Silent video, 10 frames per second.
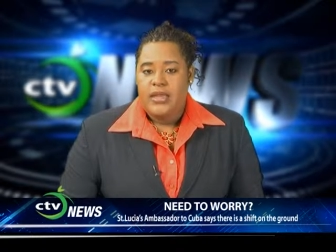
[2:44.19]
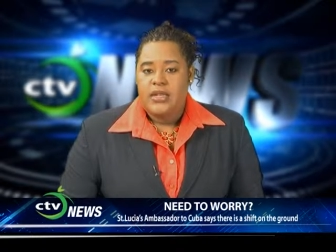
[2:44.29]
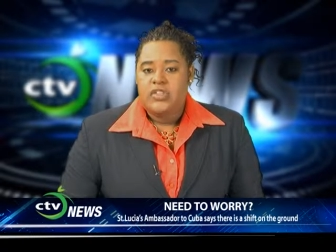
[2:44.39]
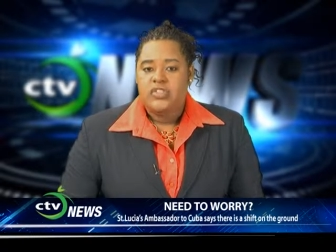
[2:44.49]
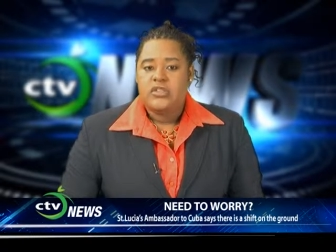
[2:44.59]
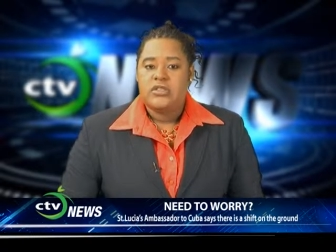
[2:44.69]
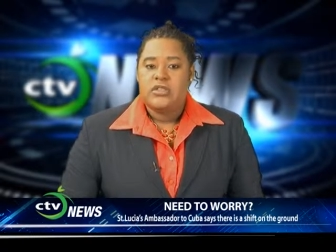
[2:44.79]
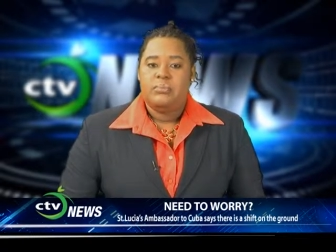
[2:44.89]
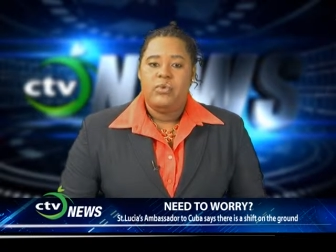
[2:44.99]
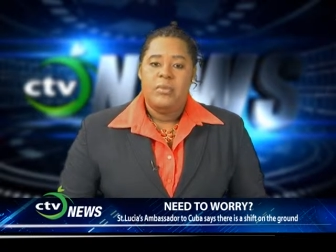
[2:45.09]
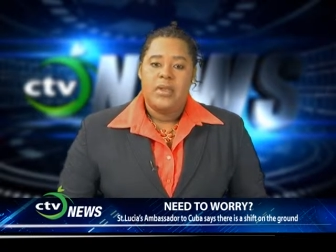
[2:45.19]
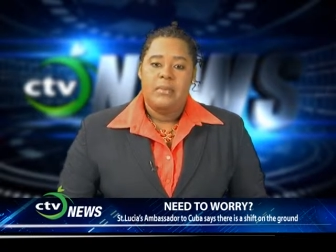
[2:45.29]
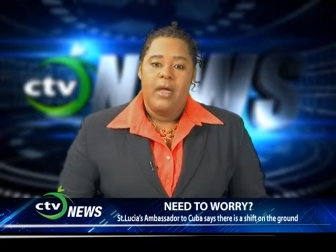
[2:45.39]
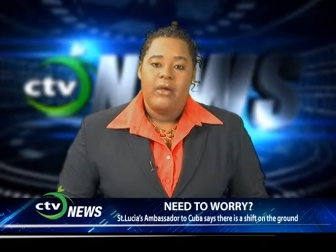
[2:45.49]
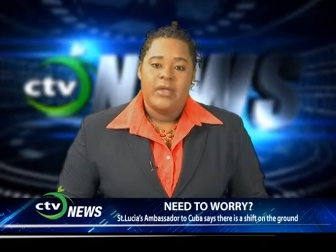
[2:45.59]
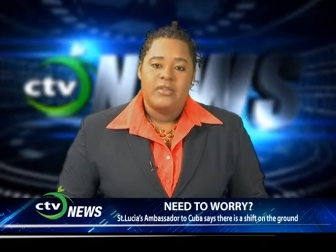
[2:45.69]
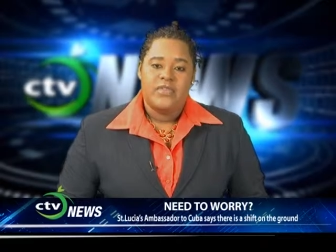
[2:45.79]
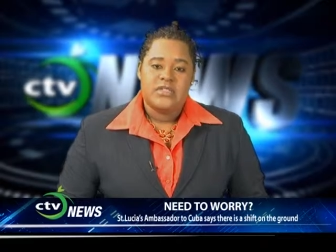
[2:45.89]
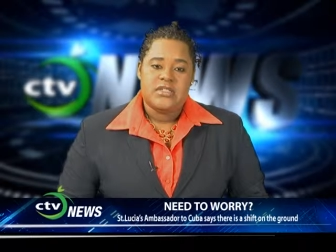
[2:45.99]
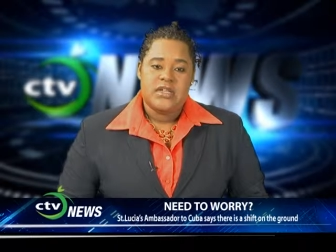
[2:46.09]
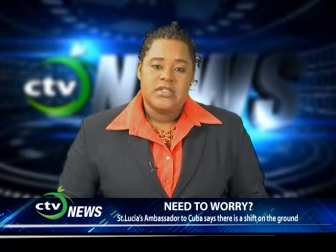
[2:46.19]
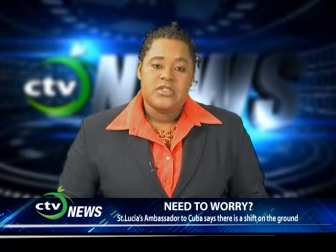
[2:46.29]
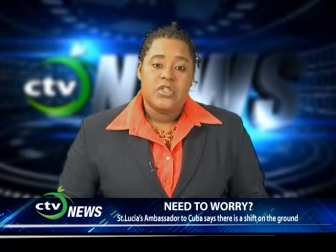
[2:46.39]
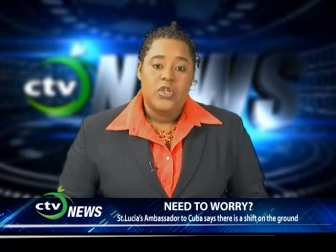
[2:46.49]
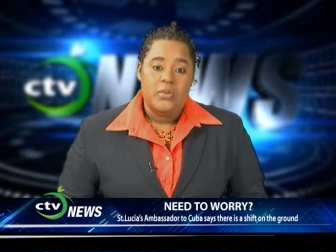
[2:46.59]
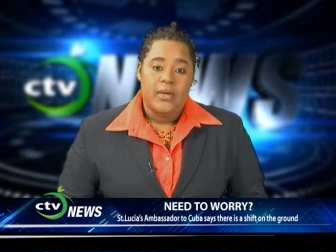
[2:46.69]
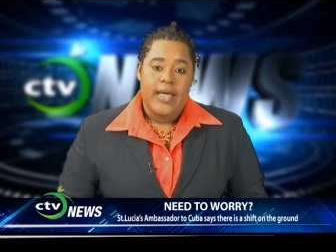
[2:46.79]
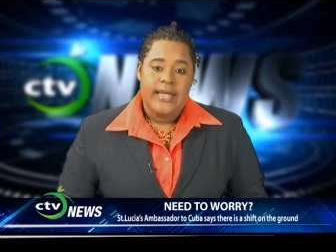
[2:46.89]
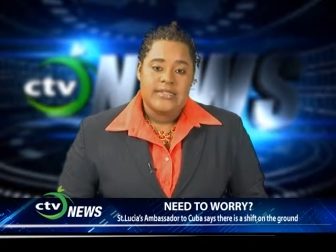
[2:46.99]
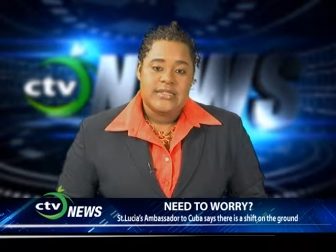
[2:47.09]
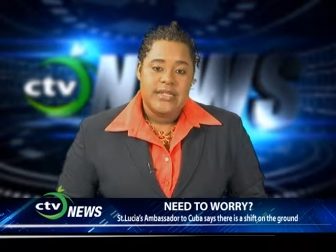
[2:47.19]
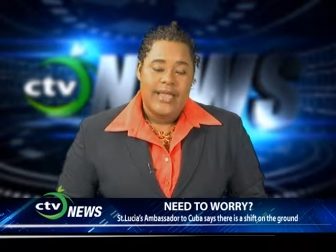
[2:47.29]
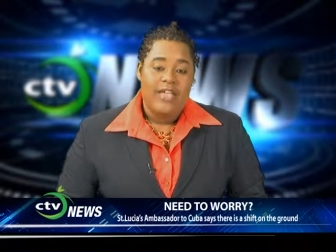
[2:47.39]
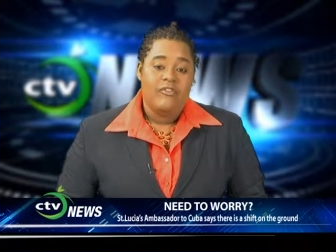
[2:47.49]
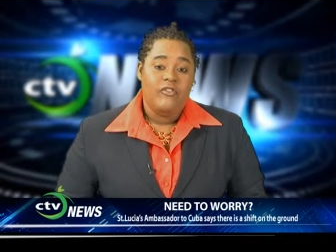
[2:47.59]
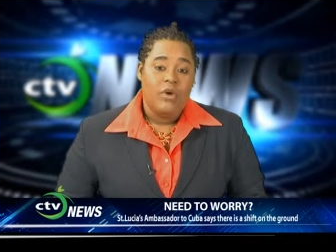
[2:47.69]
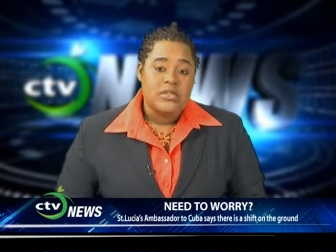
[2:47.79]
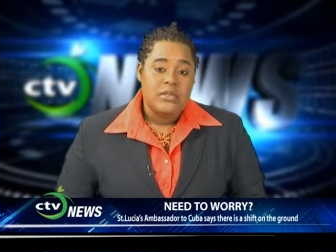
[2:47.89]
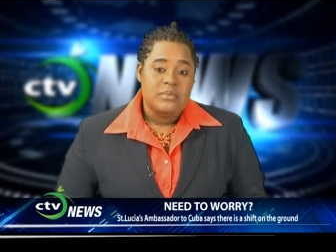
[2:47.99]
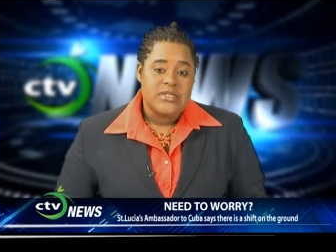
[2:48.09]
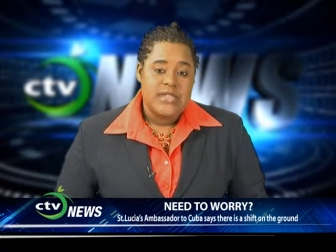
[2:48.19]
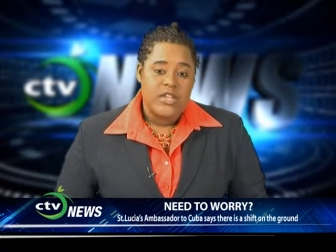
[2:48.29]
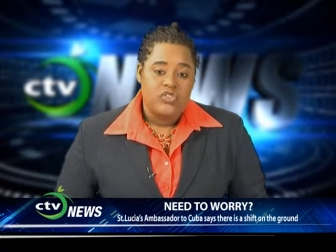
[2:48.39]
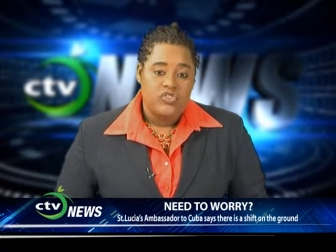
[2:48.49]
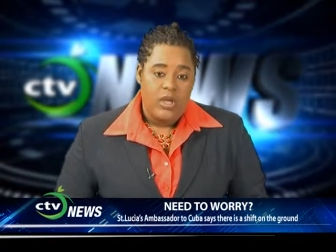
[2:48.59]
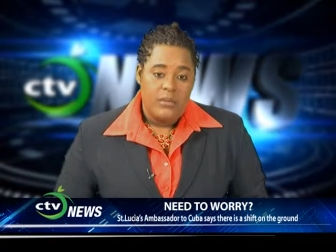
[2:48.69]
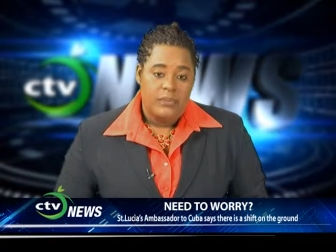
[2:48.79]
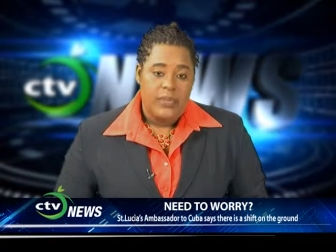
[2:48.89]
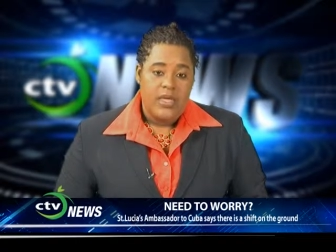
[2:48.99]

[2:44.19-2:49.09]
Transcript: In addition to the boom in American visitors, Cuba has seen a 14% jump